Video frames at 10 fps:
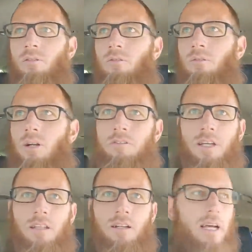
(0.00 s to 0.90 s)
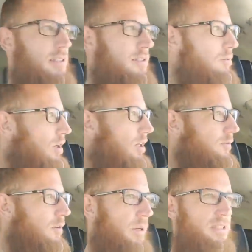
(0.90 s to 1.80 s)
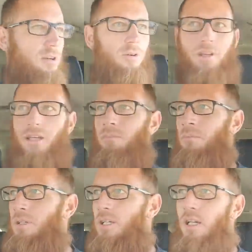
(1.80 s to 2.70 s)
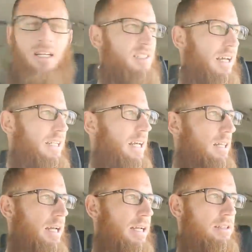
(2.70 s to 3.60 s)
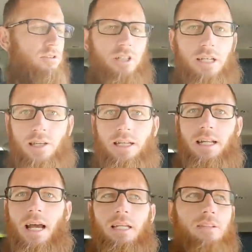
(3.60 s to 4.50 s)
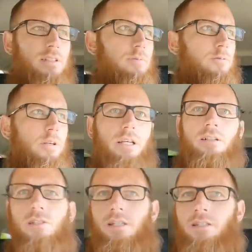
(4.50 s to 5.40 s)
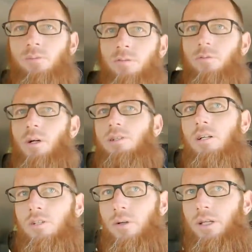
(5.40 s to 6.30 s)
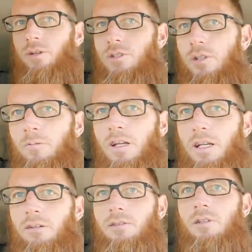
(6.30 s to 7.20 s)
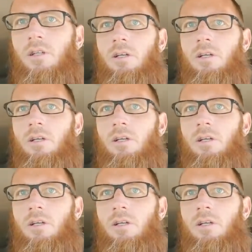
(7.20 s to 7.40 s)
one of the other guys that works for me told him, because I did, like I told you guys, I did activism for years and years before I started doing YouTube videos.